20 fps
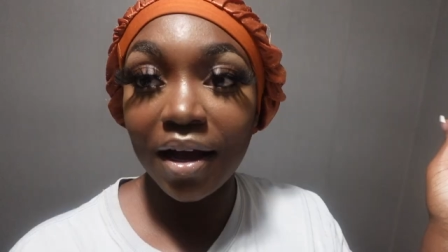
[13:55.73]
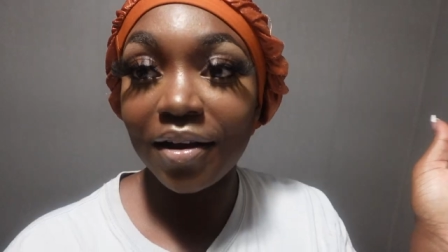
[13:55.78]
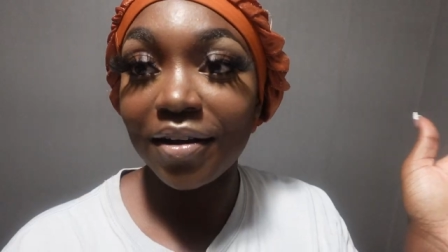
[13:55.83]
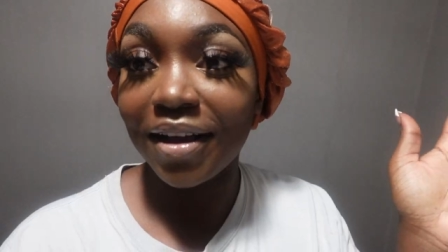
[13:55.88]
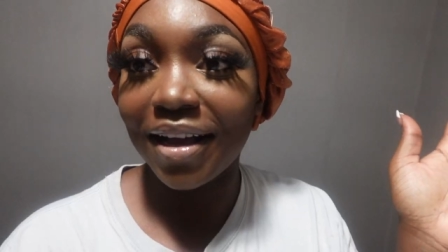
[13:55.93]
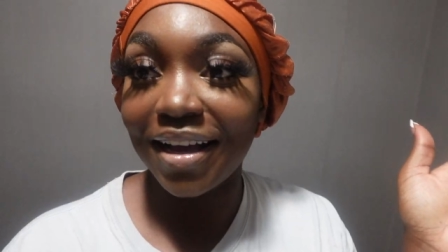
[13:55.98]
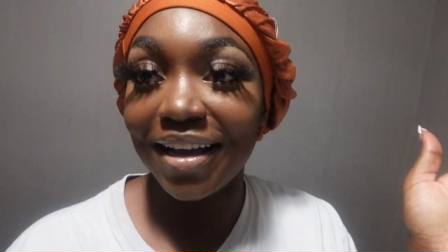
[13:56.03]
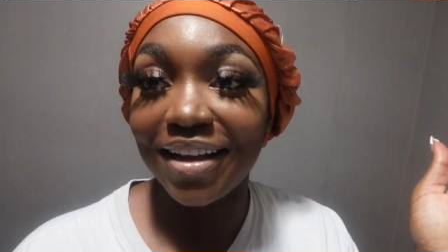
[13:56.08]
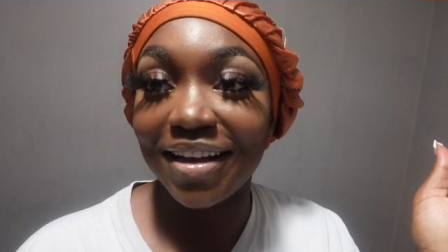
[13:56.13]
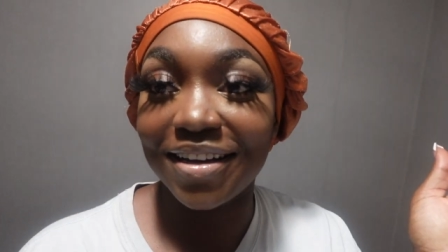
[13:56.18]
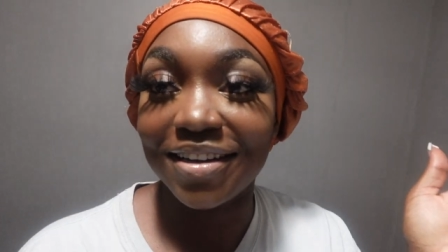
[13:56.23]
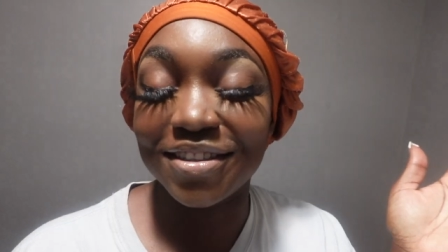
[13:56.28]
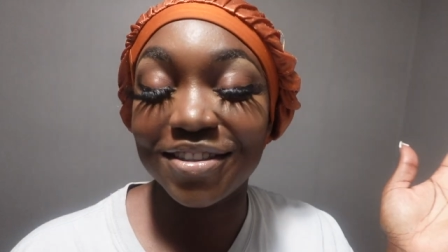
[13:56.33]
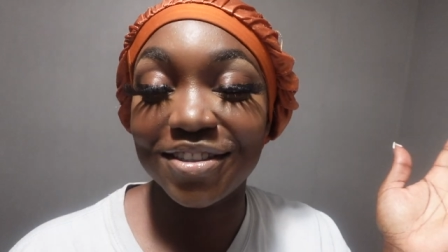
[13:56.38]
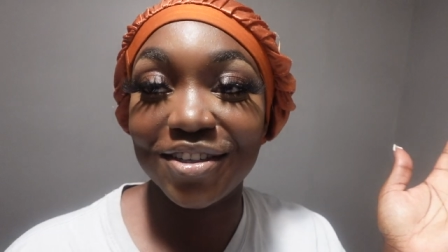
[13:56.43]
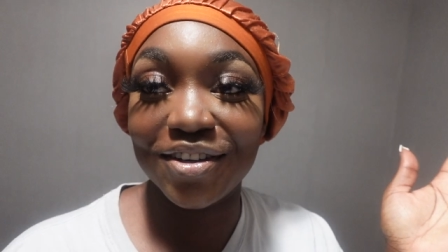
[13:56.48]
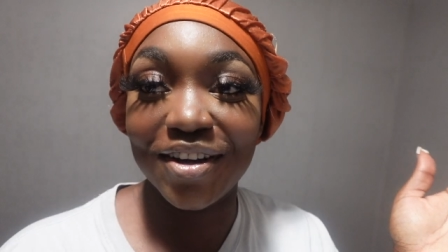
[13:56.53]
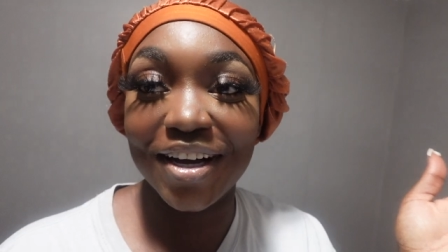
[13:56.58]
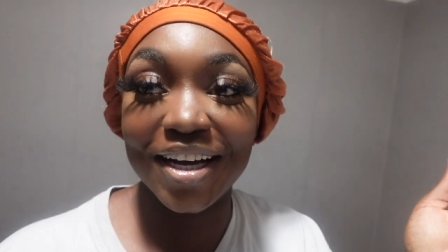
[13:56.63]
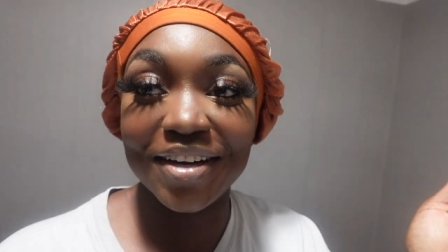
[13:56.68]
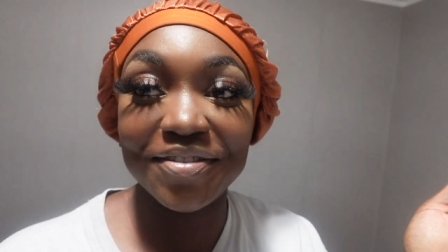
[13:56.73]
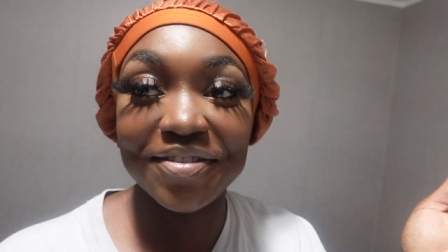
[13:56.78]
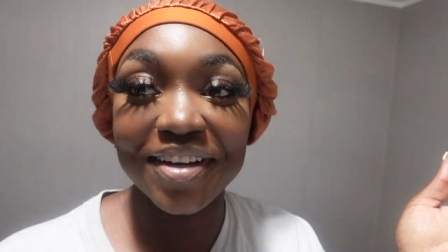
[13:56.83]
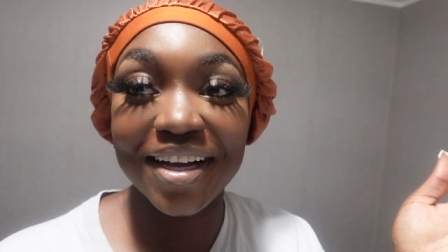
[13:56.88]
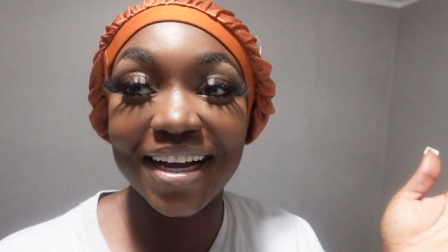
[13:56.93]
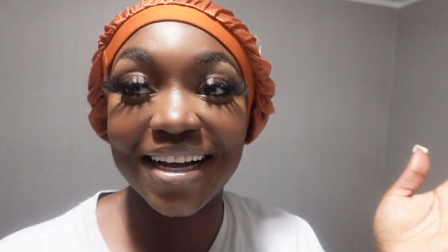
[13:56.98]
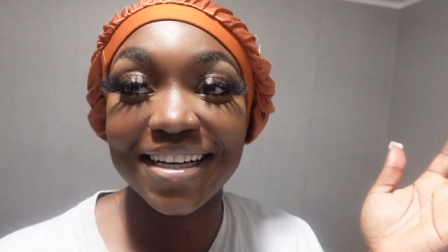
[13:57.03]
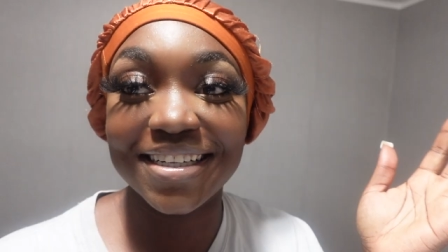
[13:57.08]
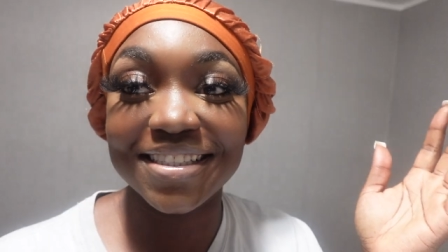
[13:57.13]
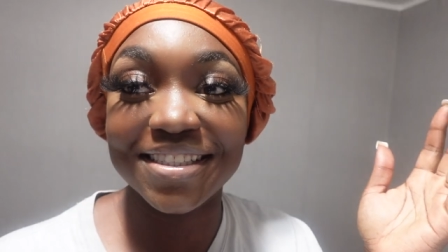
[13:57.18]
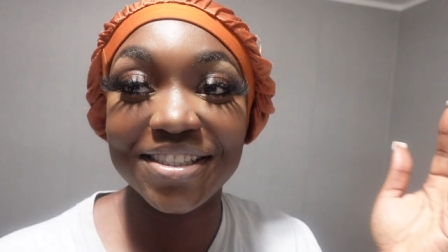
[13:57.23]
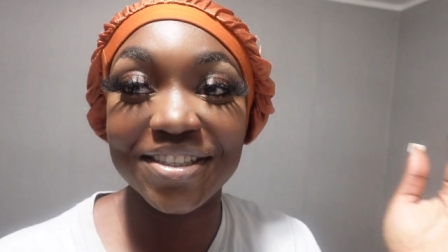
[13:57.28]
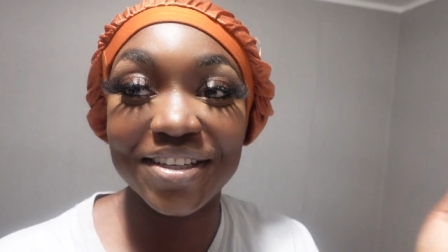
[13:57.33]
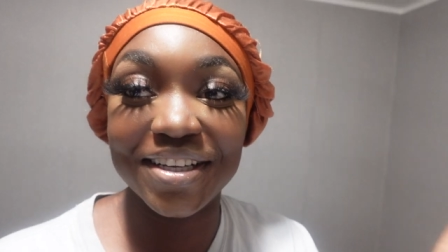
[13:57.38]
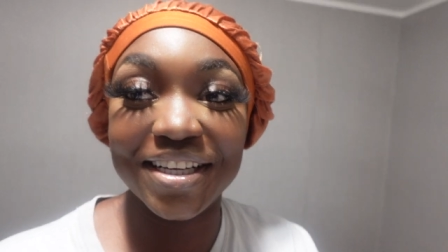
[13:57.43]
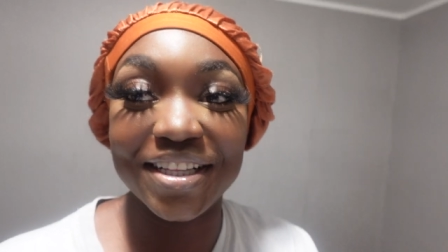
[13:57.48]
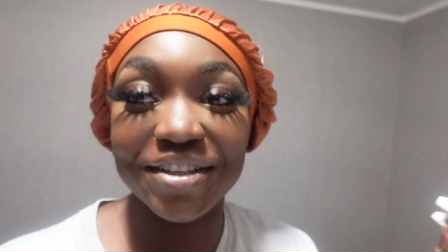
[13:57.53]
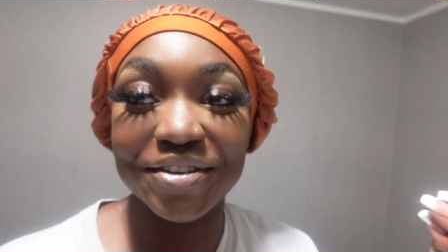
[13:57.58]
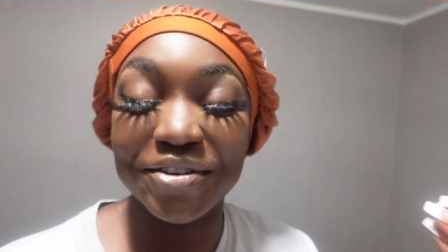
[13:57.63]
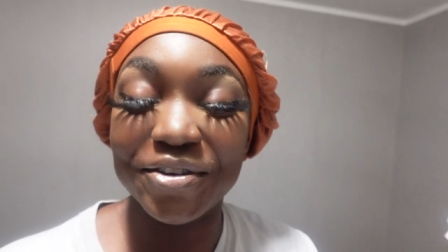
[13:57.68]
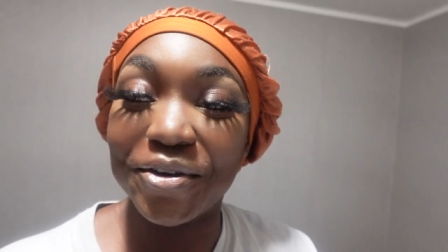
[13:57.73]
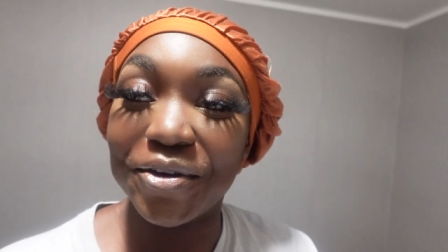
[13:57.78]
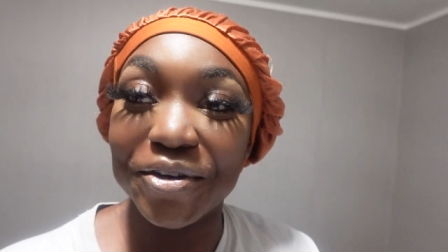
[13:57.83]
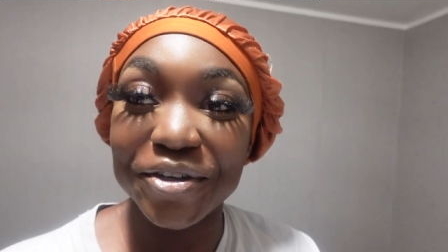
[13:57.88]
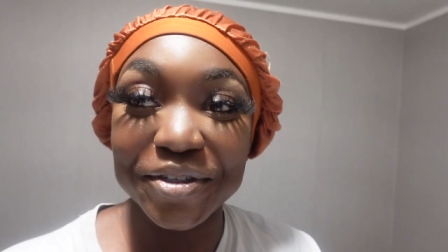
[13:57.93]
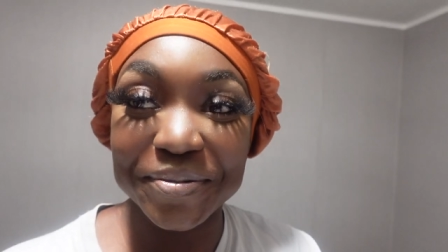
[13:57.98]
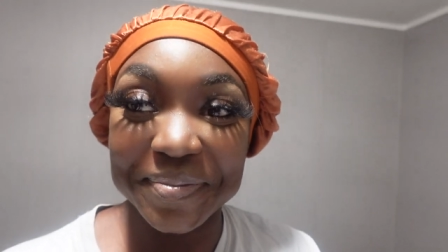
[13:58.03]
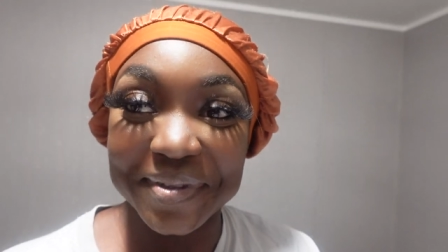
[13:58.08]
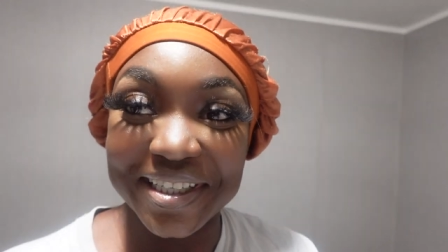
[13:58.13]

Okay, y'all, so I forgot to hit the record